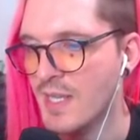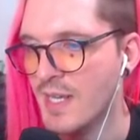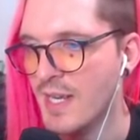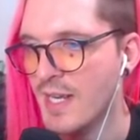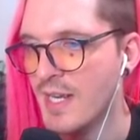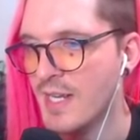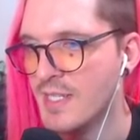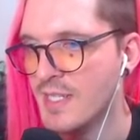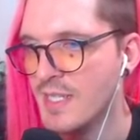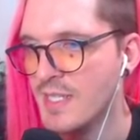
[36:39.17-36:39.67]
Like,
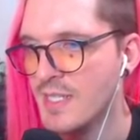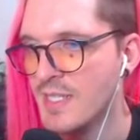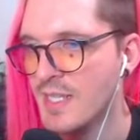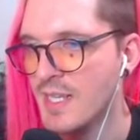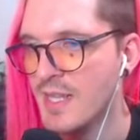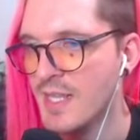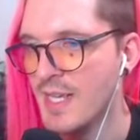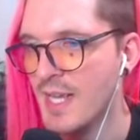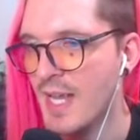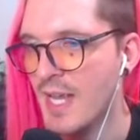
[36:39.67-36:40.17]
it exists
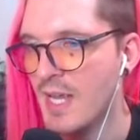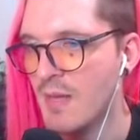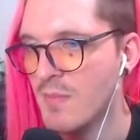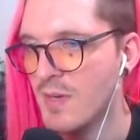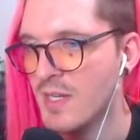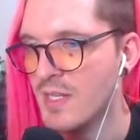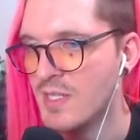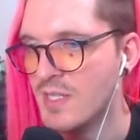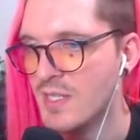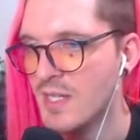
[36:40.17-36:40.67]
in the game,
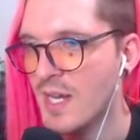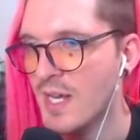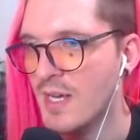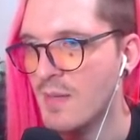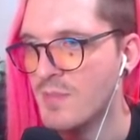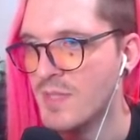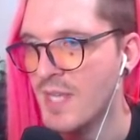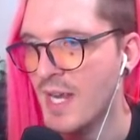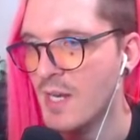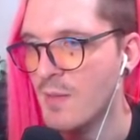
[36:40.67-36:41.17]
but it's not
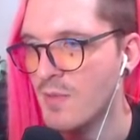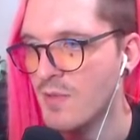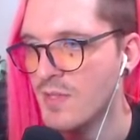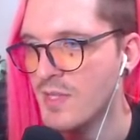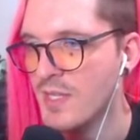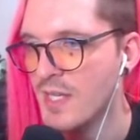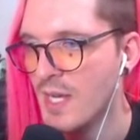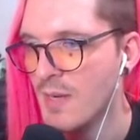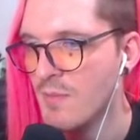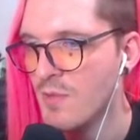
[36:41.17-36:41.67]
obtainable in
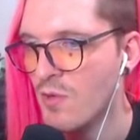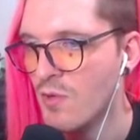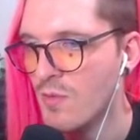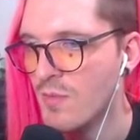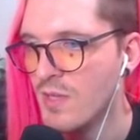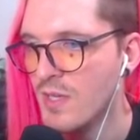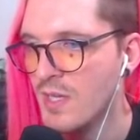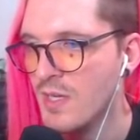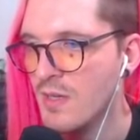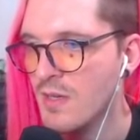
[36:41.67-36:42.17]
the game
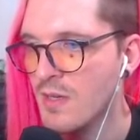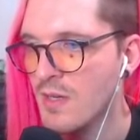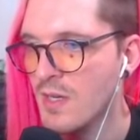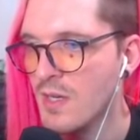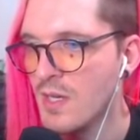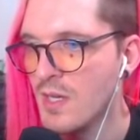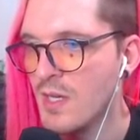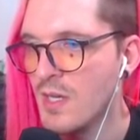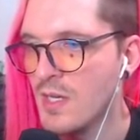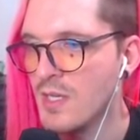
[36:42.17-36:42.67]
normally.
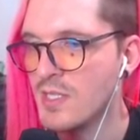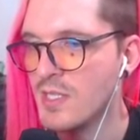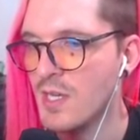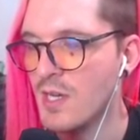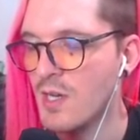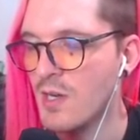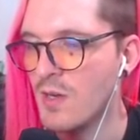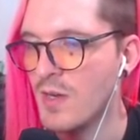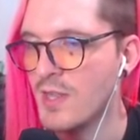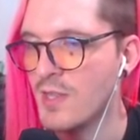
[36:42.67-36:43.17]

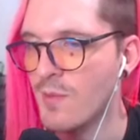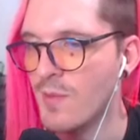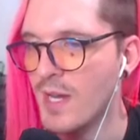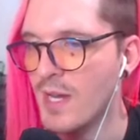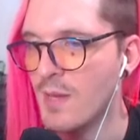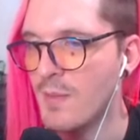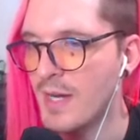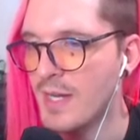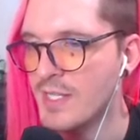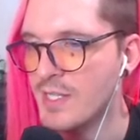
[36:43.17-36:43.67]
So in the
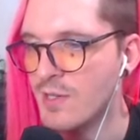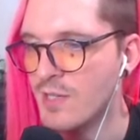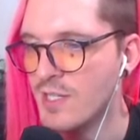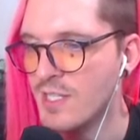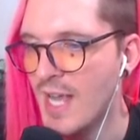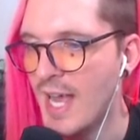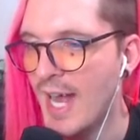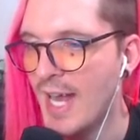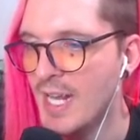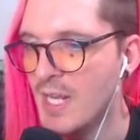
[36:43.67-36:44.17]
randomizer,
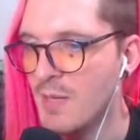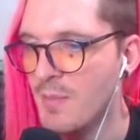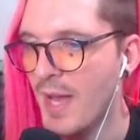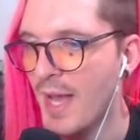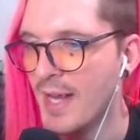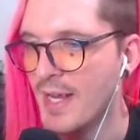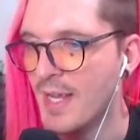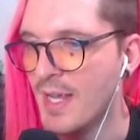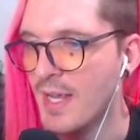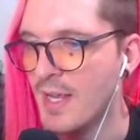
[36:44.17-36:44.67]
it's added
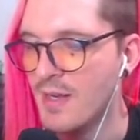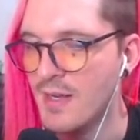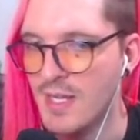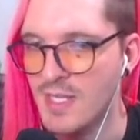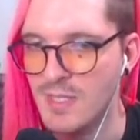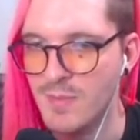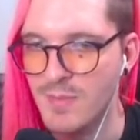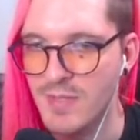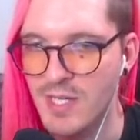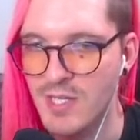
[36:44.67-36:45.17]
back in
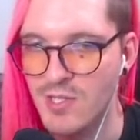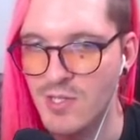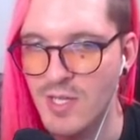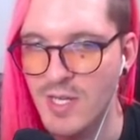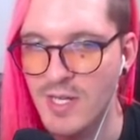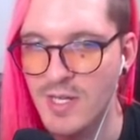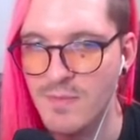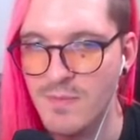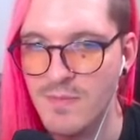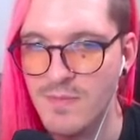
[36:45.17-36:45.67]
as a potential item.